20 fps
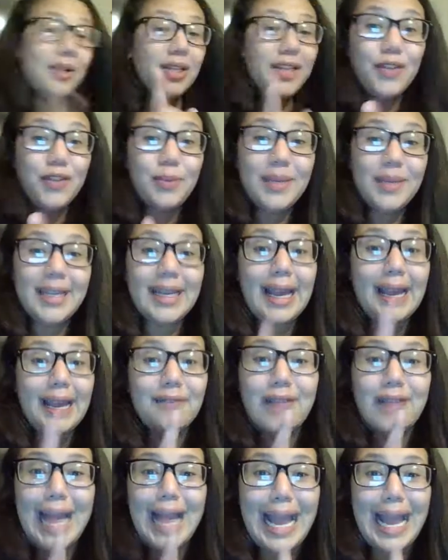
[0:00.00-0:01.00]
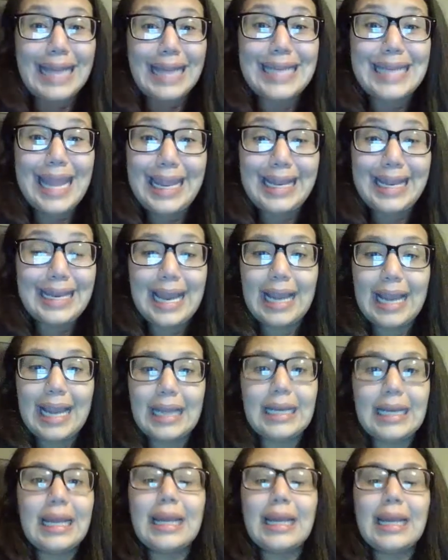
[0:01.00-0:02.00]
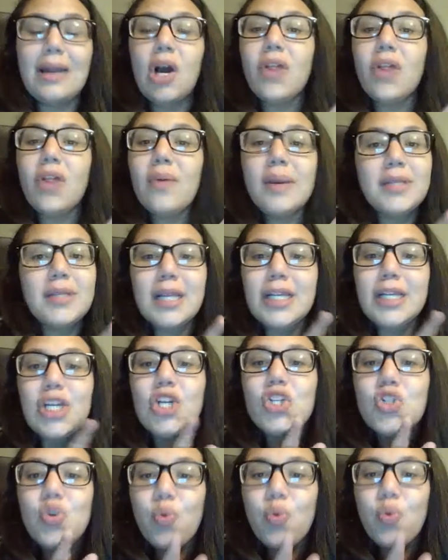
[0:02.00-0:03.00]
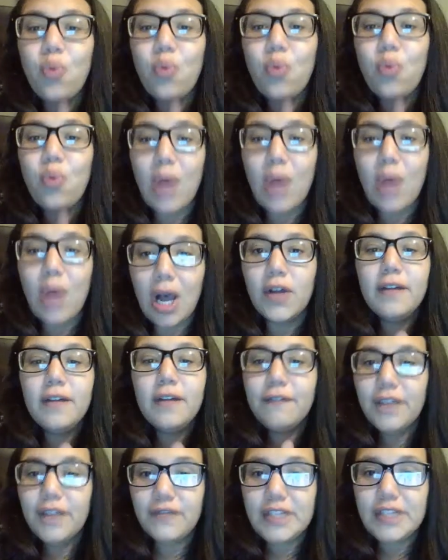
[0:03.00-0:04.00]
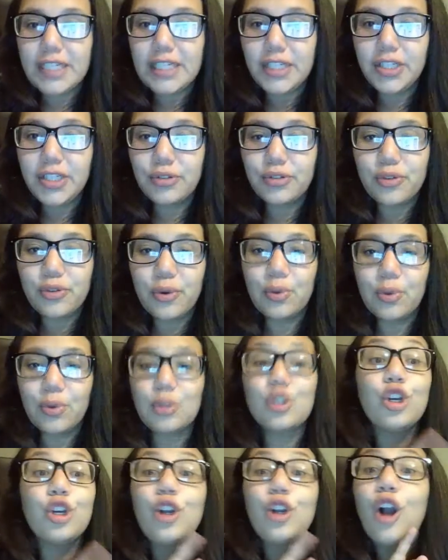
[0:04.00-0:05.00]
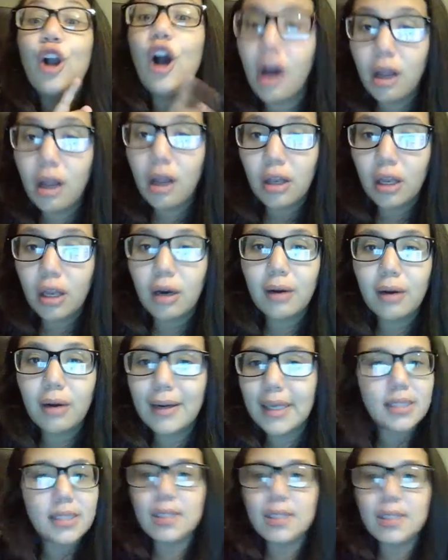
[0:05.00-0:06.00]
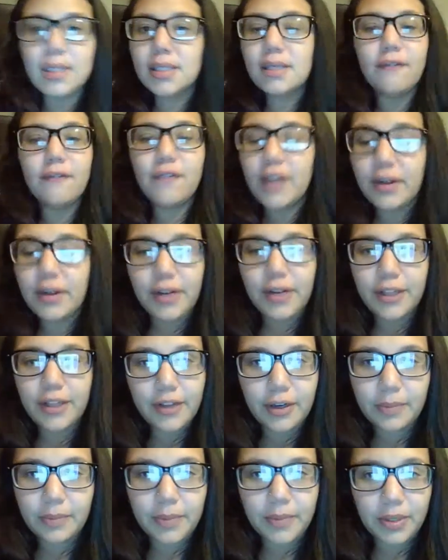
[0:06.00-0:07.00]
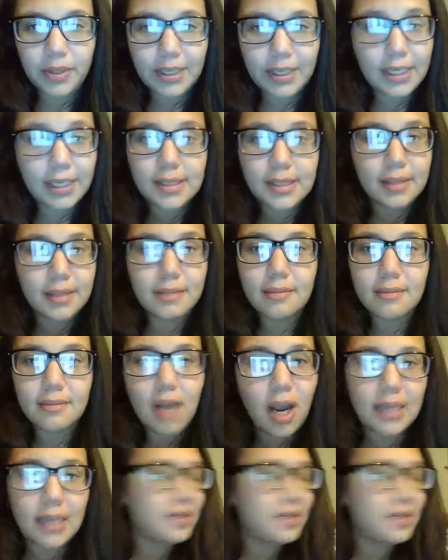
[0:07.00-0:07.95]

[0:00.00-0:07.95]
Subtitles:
you me, I've gotten 8, 9, and all the way up to like 12, 15 years old to color. It's very therapeutic. It's an awesome